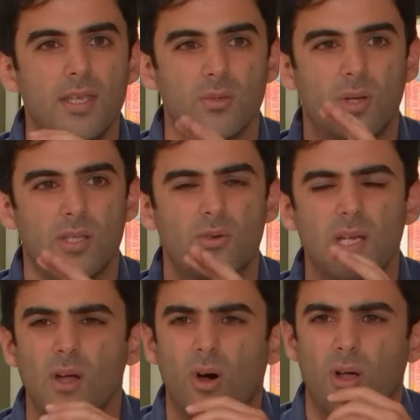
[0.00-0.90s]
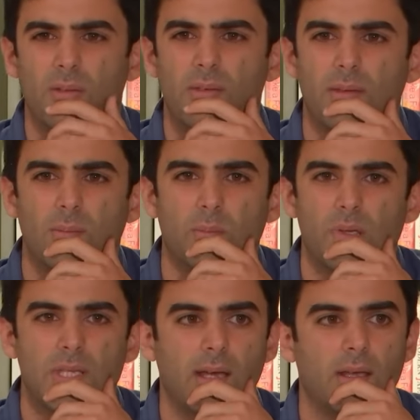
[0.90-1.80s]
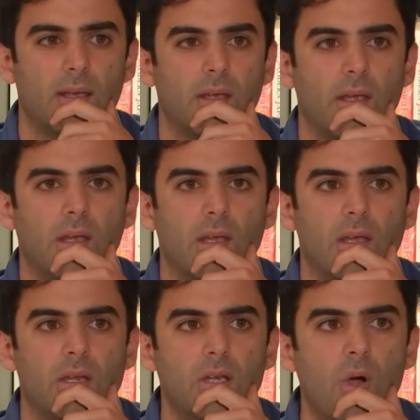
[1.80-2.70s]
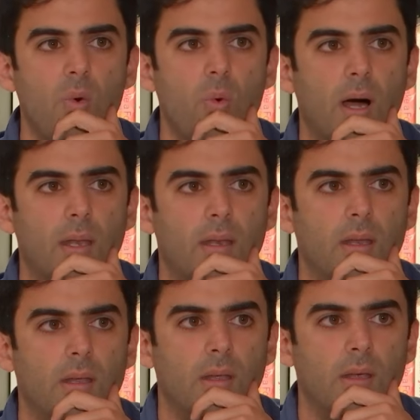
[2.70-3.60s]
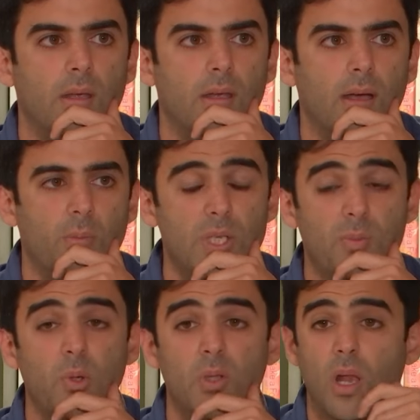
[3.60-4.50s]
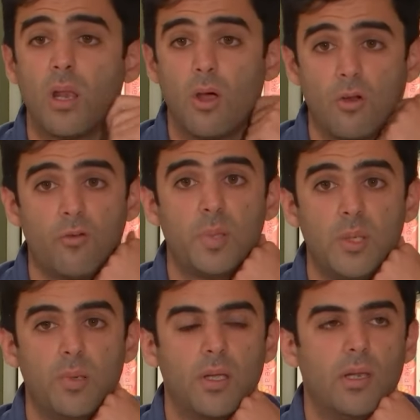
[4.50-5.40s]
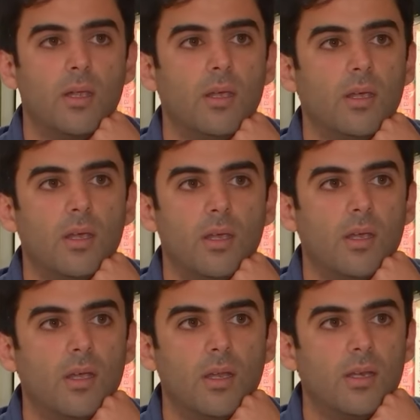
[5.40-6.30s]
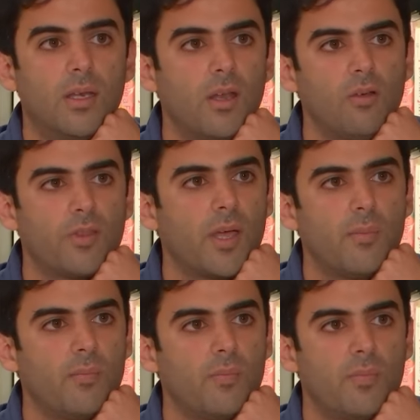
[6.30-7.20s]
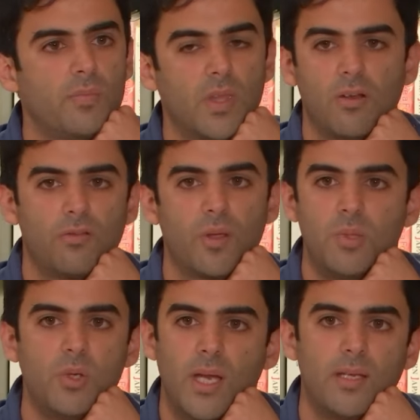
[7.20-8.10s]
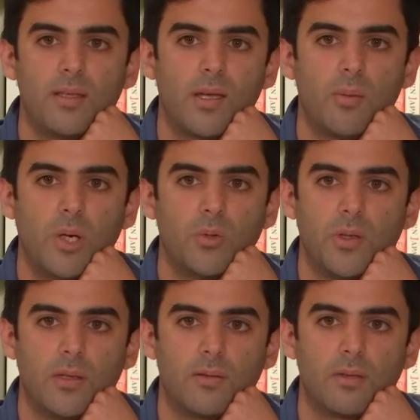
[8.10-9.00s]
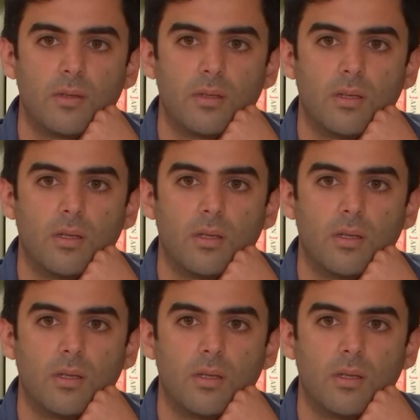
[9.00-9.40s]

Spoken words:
But this one's really odd, because no one, and we spoke to a lot of people, none of them knew anything about it.